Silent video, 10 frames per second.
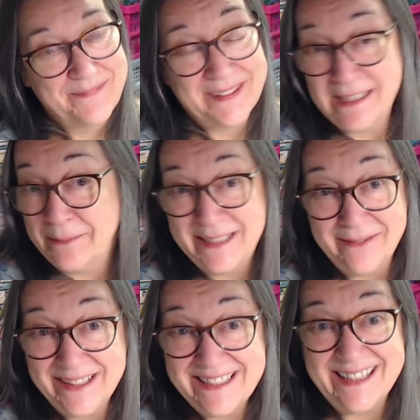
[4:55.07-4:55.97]
And then when they're
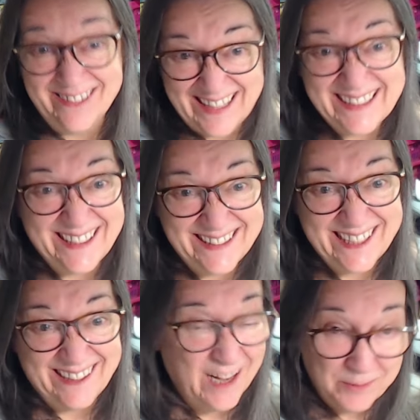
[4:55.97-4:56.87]
ready, they'll get sent
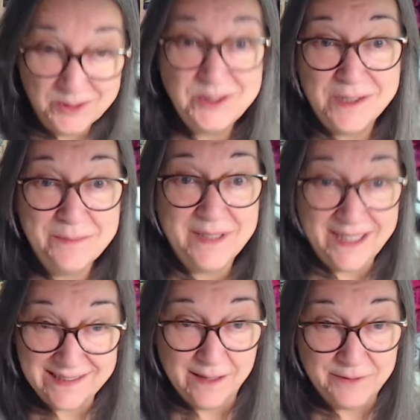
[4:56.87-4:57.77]
out. I will do them
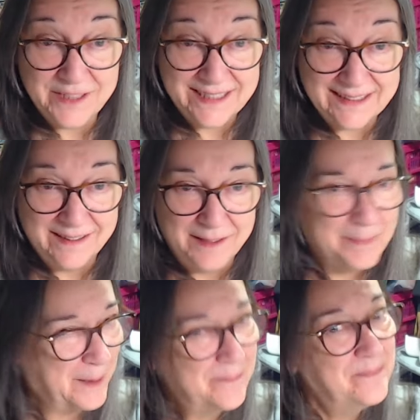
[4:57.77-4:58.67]
in time for the deadline,
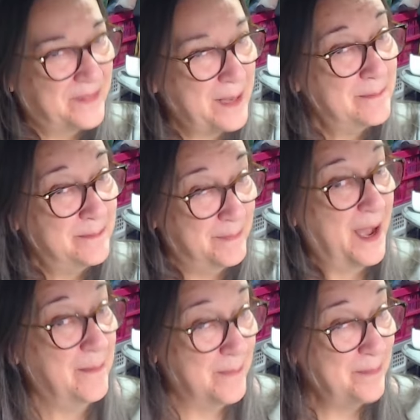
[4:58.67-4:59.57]
but it
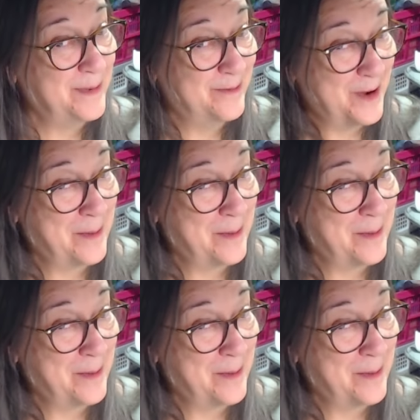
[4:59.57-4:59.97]
might, I might be right up